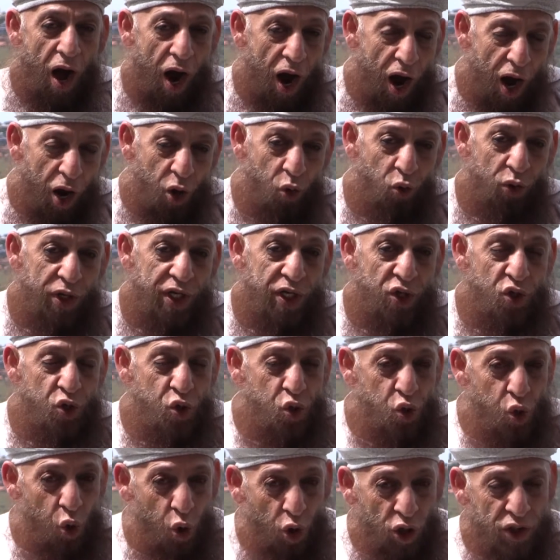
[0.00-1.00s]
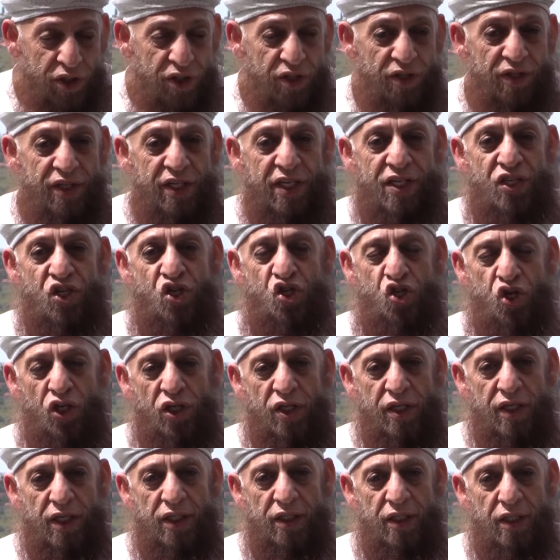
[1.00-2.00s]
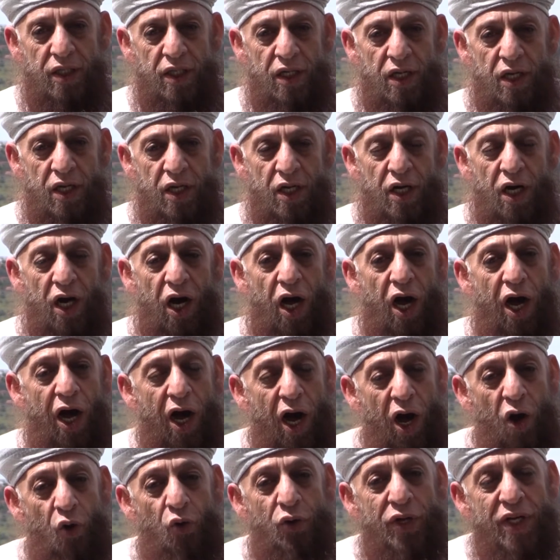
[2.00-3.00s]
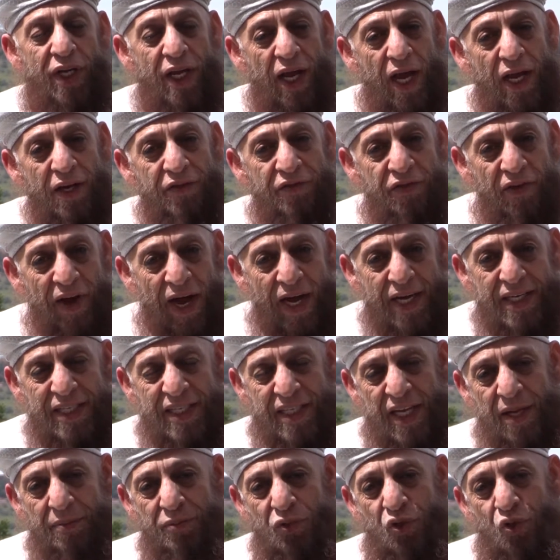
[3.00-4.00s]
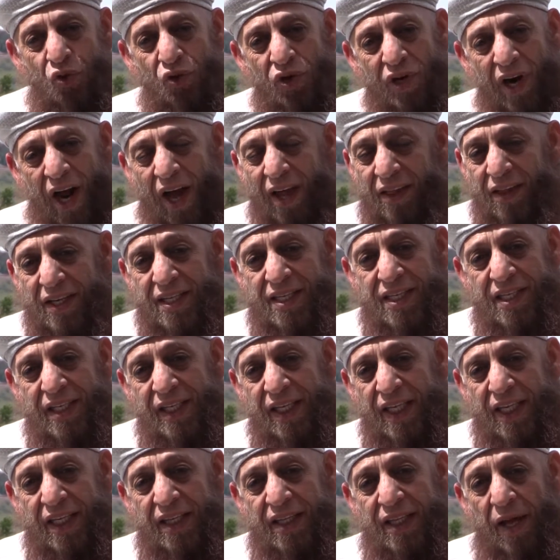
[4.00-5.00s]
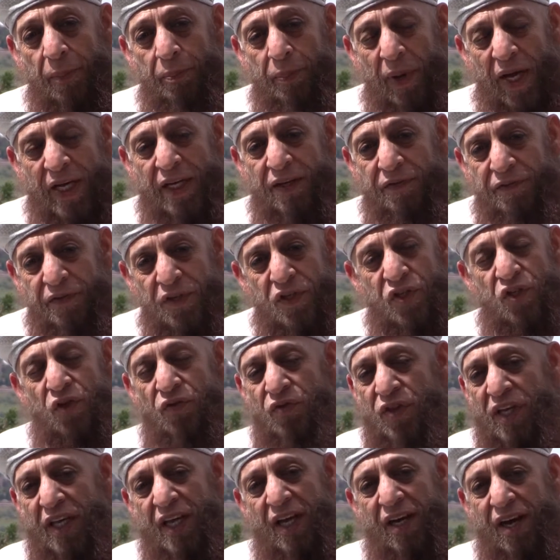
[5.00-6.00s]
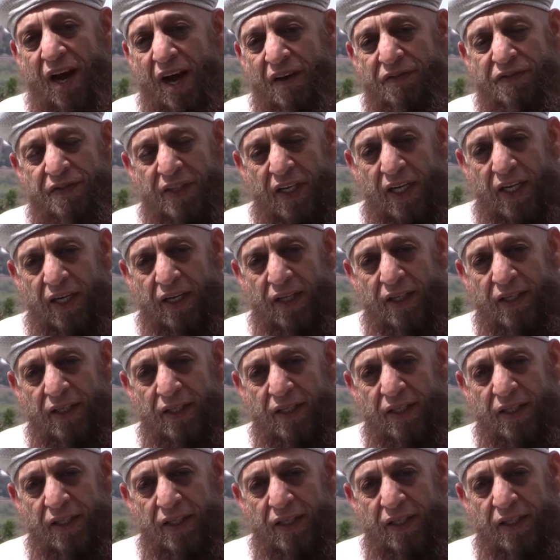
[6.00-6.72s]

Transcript: how he taught his children, how he advised them to rather seek the benefits of the hereafter,